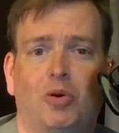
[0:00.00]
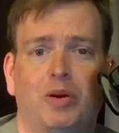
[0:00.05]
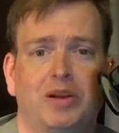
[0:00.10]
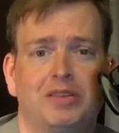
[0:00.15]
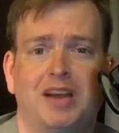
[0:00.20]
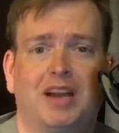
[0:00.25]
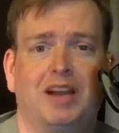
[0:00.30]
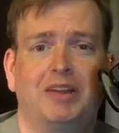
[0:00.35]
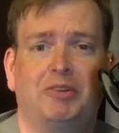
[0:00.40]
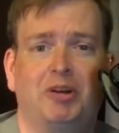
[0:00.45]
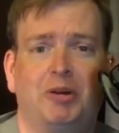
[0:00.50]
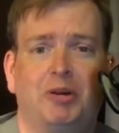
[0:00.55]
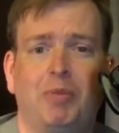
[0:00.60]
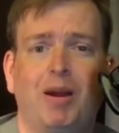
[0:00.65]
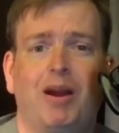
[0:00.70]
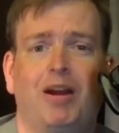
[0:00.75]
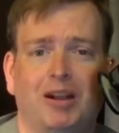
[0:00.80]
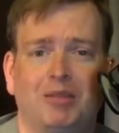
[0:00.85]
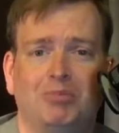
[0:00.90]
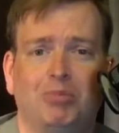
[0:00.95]
He's not even an
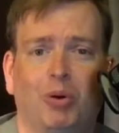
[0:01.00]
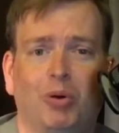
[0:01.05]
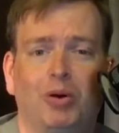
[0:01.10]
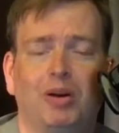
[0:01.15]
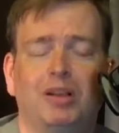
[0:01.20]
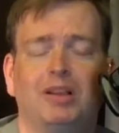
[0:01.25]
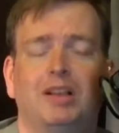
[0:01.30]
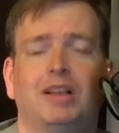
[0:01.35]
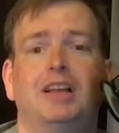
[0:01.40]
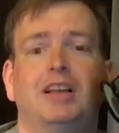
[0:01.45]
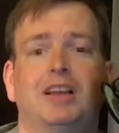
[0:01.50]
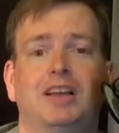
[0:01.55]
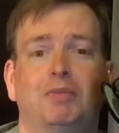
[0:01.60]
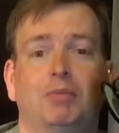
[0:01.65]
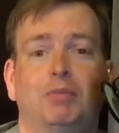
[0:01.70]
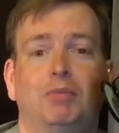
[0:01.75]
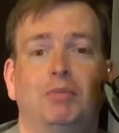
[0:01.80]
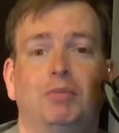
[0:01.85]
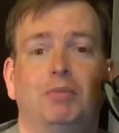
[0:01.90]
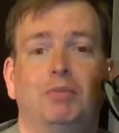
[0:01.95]
American boy,
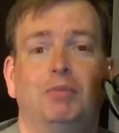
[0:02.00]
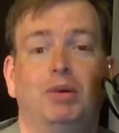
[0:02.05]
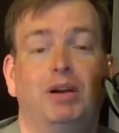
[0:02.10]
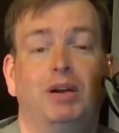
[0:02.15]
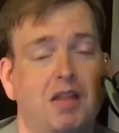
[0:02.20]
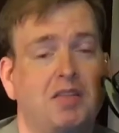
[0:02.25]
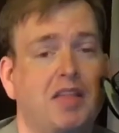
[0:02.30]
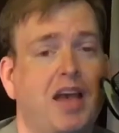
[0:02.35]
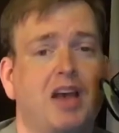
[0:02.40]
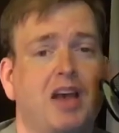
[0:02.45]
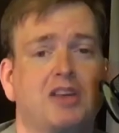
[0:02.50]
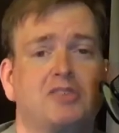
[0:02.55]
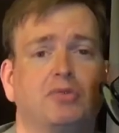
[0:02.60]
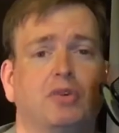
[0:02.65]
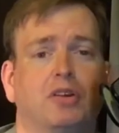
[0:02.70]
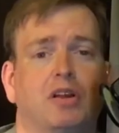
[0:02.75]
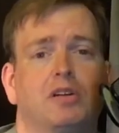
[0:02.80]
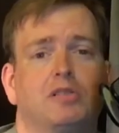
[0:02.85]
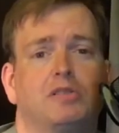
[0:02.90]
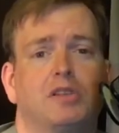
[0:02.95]
but he's been around Nashville a
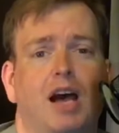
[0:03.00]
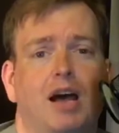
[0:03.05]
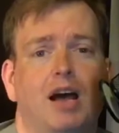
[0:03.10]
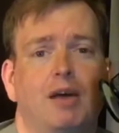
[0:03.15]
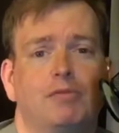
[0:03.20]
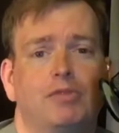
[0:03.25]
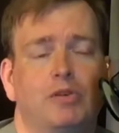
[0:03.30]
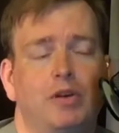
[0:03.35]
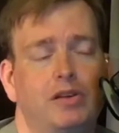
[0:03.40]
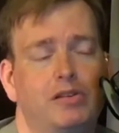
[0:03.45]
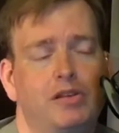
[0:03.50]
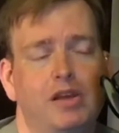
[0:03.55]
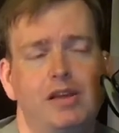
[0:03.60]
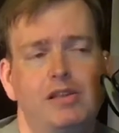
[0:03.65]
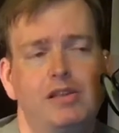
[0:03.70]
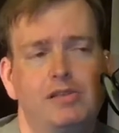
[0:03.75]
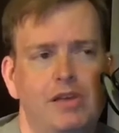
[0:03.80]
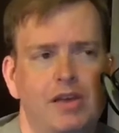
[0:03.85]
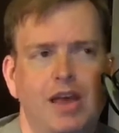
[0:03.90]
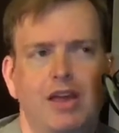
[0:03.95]
long time, so
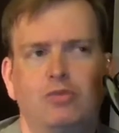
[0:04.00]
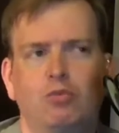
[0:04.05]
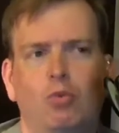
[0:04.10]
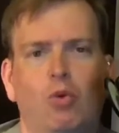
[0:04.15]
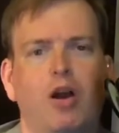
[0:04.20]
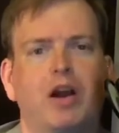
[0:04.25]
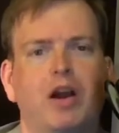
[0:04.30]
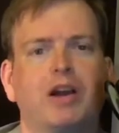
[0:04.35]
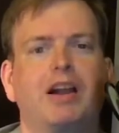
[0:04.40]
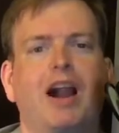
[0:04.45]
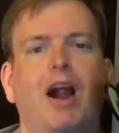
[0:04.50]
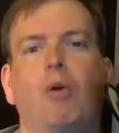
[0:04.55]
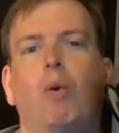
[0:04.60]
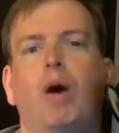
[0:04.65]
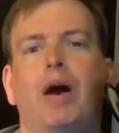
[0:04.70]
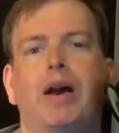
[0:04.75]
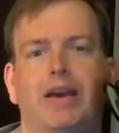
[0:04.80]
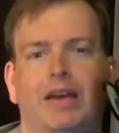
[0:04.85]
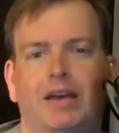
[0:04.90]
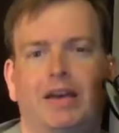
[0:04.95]
he's working our
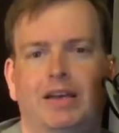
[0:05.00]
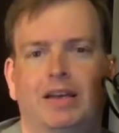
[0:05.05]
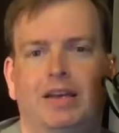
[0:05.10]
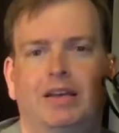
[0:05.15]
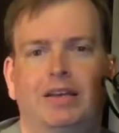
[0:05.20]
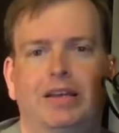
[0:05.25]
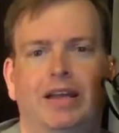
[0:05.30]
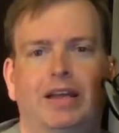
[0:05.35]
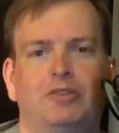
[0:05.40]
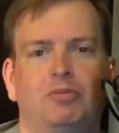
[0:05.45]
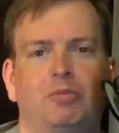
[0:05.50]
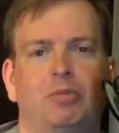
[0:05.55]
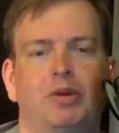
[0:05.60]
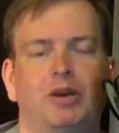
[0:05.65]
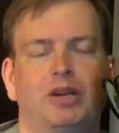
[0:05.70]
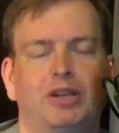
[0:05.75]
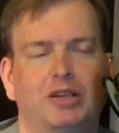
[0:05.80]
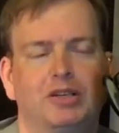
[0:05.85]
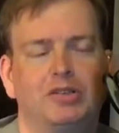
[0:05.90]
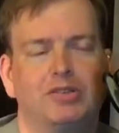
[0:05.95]
way into being
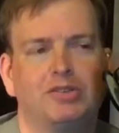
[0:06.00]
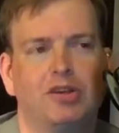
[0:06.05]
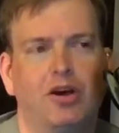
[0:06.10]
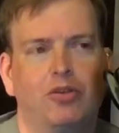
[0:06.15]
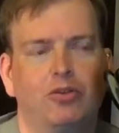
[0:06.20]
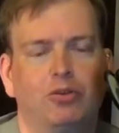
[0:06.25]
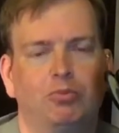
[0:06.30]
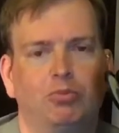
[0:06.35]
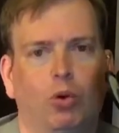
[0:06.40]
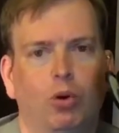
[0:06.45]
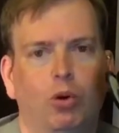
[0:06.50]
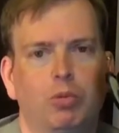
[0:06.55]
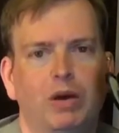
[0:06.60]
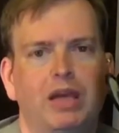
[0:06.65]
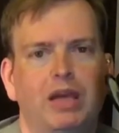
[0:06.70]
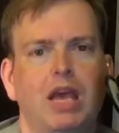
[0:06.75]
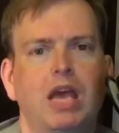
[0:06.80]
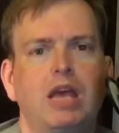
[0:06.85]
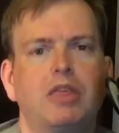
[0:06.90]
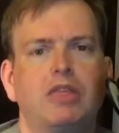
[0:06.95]
a good Southern boy. But
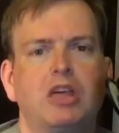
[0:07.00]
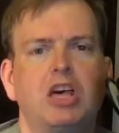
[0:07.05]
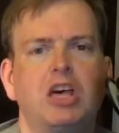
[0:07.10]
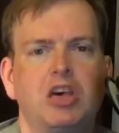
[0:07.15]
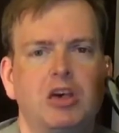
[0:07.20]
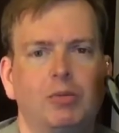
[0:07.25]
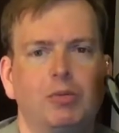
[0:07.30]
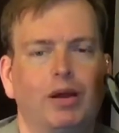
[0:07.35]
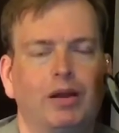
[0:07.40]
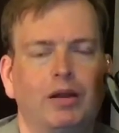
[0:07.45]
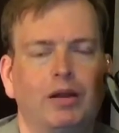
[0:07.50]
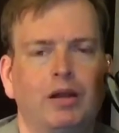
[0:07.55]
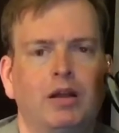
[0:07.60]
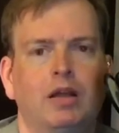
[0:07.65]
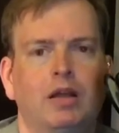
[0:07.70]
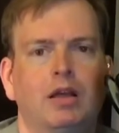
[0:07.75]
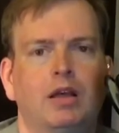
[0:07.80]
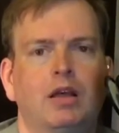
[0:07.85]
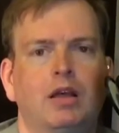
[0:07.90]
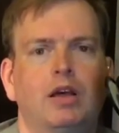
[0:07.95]
Keith Urban,
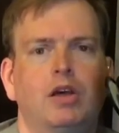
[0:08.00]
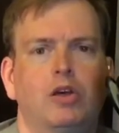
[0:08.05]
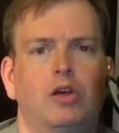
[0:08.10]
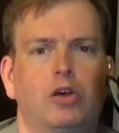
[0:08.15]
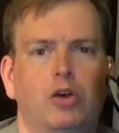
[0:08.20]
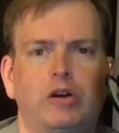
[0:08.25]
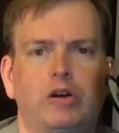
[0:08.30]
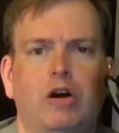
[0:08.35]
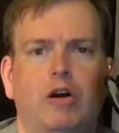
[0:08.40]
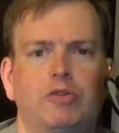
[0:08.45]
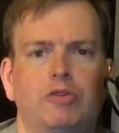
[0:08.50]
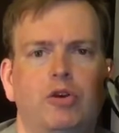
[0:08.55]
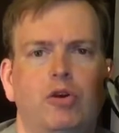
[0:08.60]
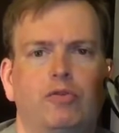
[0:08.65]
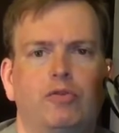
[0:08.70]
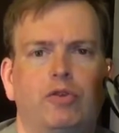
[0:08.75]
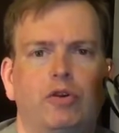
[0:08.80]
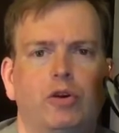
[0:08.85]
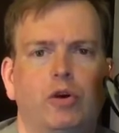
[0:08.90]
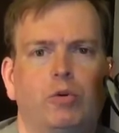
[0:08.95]
good on you
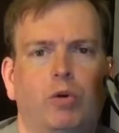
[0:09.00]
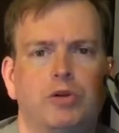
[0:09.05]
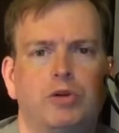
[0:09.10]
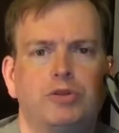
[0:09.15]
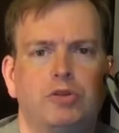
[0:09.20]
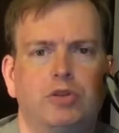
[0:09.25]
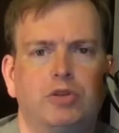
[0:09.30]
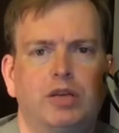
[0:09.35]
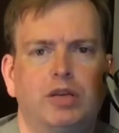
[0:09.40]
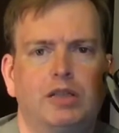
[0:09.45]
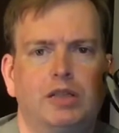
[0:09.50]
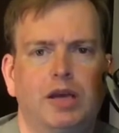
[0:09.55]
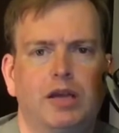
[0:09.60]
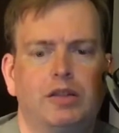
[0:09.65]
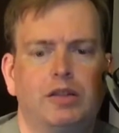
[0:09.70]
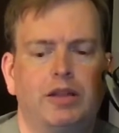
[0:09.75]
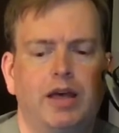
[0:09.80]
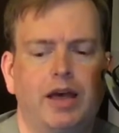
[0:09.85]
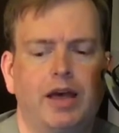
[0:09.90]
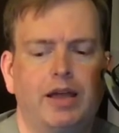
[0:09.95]
for doing what you did the other
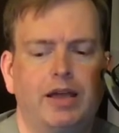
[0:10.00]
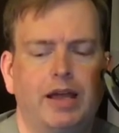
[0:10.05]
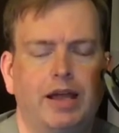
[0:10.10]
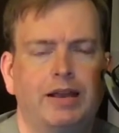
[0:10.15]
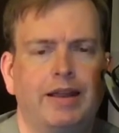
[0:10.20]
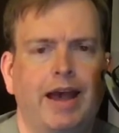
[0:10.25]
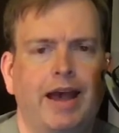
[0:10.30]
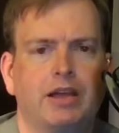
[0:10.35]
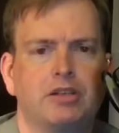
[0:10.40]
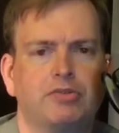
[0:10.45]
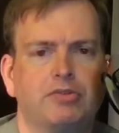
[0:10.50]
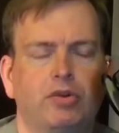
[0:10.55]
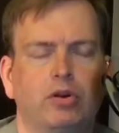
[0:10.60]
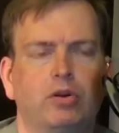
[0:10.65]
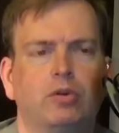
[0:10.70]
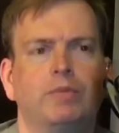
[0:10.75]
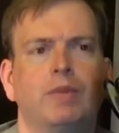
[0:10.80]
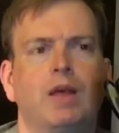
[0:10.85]
day in Nashville.